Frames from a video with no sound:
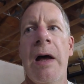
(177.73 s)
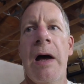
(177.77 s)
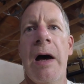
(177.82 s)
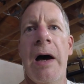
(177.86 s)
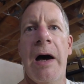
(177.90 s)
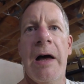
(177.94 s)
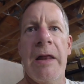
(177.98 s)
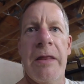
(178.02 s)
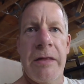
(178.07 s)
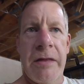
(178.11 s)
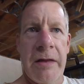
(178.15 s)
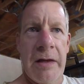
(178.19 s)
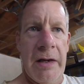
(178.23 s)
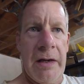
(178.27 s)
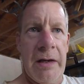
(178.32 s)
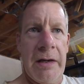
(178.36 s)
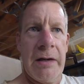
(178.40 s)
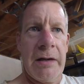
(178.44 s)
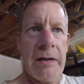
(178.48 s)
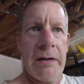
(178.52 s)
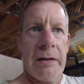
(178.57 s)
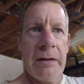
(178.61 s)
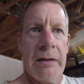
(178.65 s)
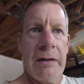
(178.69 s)
I
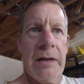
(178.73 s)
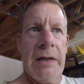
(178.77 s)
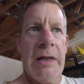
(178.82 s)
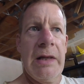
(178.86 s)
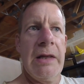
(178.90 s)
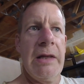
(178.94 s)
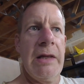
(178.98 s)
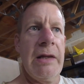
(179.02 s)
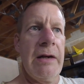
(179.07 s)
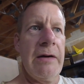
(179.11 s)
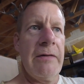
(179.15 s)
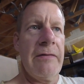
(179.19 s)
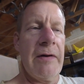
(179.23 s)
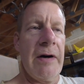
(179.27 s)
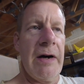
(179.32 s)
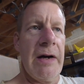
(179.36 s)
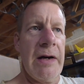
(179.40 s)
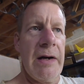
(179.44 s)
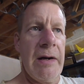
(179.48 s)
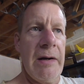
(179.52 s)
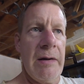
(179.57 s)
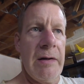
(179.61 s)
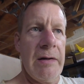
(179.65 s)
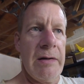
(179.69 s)
think that if
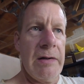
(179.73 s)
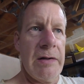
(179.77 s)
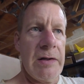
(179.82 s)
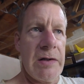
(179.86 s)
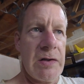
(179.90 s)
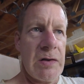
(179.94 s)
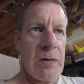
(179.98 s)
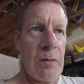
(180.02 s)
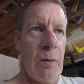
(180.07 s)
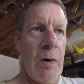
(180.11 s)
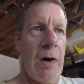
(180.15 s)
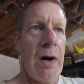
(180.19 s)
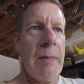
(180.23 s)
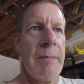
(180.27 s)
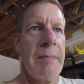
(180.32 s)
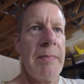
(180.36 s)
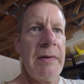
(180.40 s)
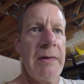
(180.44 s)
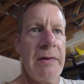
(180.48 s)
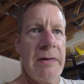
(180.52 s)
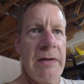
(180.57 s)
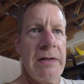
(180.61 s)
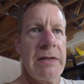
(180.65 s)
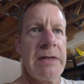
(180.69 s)
I swap
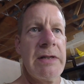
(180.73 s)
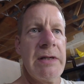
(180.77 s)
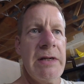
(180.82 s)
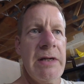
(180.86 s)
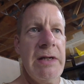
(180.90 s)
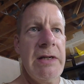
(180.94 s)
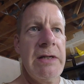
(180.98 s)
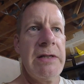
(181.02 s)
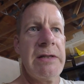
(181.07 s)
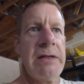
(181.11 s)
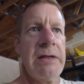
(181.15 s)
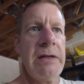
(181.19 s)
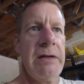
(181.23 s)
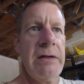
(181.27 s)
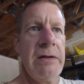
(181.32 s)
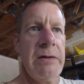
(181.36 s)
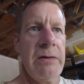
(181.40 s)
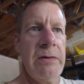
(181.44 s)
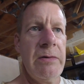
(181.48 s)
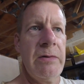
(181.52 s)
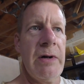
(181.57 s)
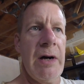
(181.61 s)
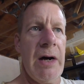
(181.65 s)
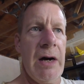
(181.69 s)
this
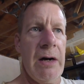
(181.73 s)
ECU